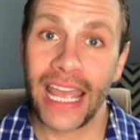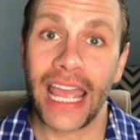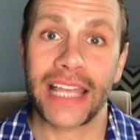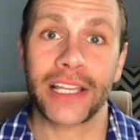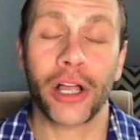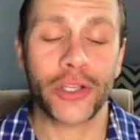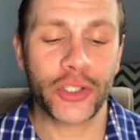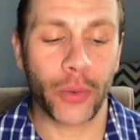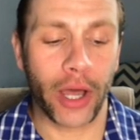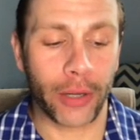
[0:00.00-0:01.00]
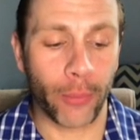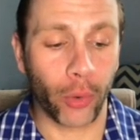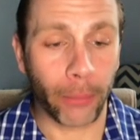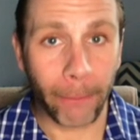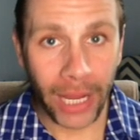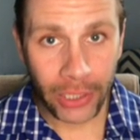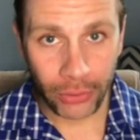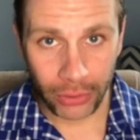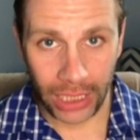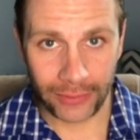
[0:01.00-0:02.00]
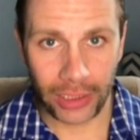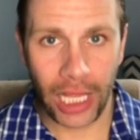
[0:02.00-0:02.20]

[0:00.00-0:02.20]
and I also, on a more micro level,